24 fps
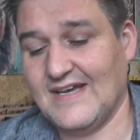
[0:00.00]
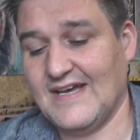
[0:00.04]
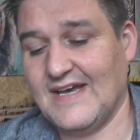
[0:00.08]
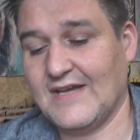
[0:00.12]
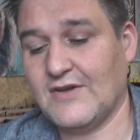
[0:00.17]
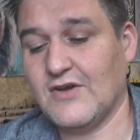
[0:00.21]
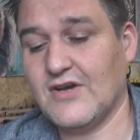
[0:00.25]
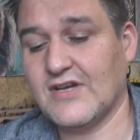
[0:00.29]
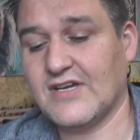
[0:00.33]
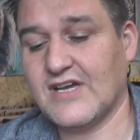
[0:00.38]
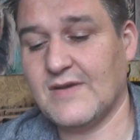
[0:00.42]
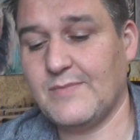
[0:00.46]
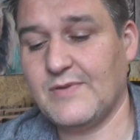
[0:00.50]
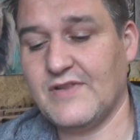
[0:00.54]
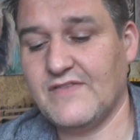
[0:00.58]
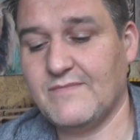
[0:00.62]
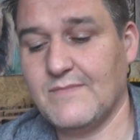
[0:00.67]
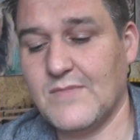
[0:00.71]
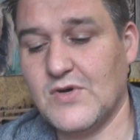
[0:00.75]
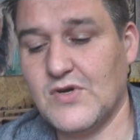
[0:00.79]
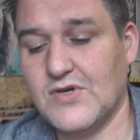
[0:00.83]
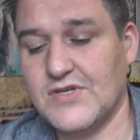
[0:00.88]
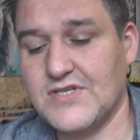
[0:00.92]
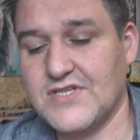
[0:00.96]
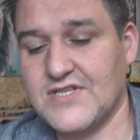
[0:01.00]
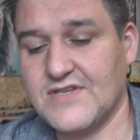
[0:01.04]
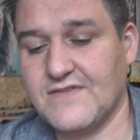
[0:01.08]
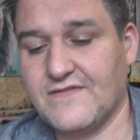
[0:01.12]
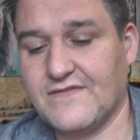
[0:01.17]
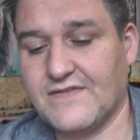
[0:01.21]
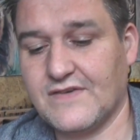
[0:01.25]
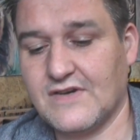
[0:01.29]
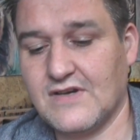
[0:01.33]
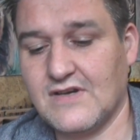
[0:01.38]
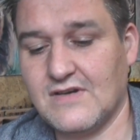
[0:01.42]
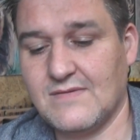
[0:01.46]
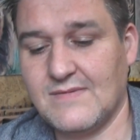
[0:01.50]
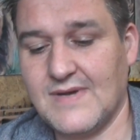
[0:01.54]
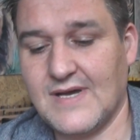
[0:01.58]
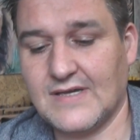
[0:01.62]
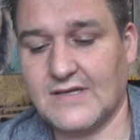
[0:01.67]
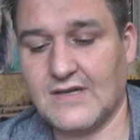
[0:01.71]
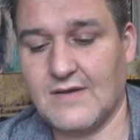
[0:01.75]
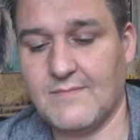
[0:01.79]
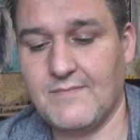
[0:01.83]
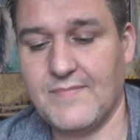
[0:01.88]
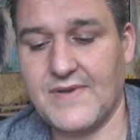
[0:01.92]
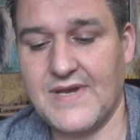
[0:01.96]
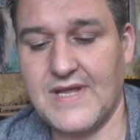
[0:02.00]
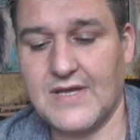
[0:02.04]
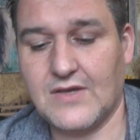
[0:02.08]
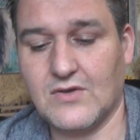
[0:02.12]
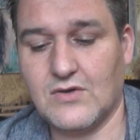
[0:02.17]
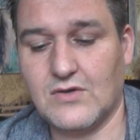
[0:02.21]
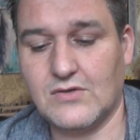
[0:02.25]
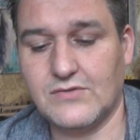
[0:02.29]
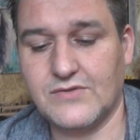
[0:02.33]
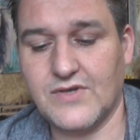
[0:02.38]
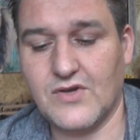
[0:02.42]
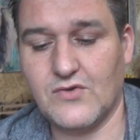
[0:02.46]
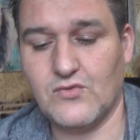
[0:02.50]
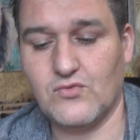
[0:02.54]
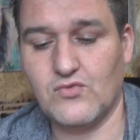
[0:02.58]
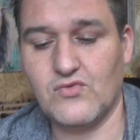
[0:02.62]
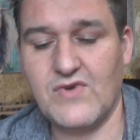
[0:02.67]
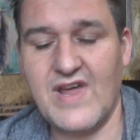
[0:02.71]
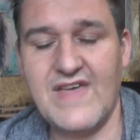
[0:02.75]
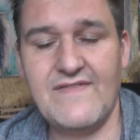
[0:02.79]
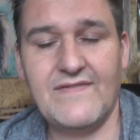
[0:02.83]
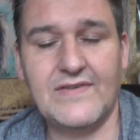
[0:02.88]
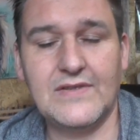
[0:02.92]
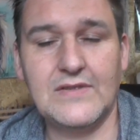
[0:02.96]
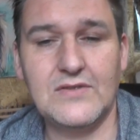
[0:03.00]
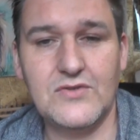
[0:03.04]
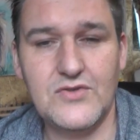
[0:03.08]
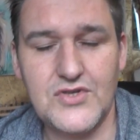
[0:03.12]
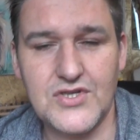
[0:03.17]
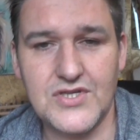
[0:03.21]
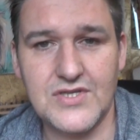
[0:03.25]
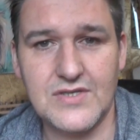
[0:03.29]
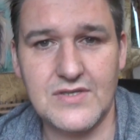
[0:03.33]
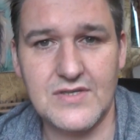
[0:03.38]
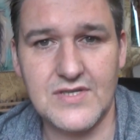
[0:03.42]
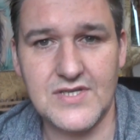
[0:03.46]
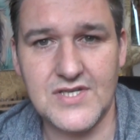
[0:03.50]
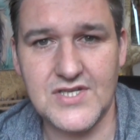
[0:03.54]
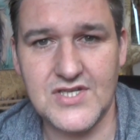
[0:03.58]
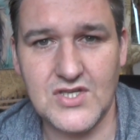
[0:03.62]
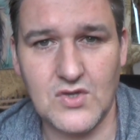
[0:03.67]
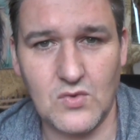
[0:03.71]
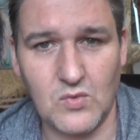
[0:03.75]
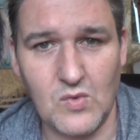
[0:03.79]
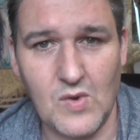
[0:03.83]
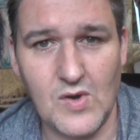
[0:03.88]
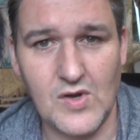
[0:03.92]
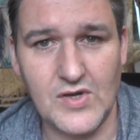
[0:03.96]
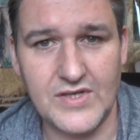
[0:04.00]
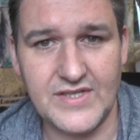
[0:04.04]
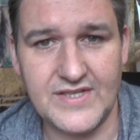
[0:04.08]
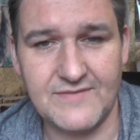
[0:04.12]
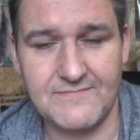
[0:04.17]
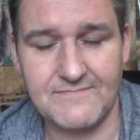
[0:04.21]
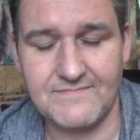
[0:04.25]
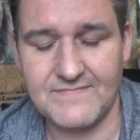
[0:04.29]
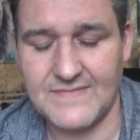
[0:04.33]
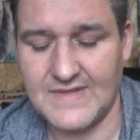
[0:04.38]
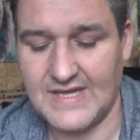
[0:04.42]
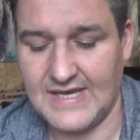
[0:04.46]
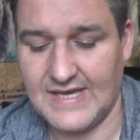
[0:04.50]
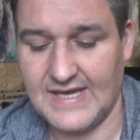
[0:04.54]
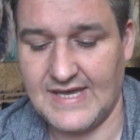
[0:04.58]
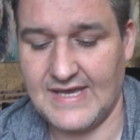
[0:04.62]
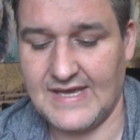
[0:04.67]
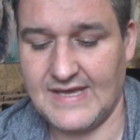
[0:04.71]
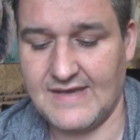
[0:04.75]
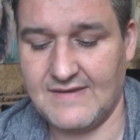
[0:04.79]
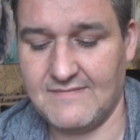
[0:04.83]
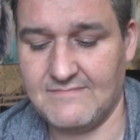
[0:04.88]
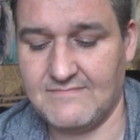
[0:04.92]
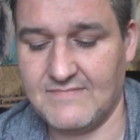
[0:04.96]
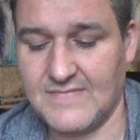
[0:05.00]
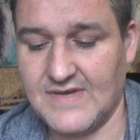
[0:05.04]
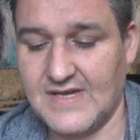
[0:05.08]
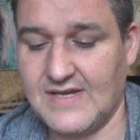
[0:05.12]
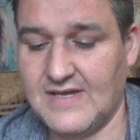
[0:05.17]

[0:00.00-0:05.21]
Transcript: got a couple of mods from a company called Revolution Squad. Now,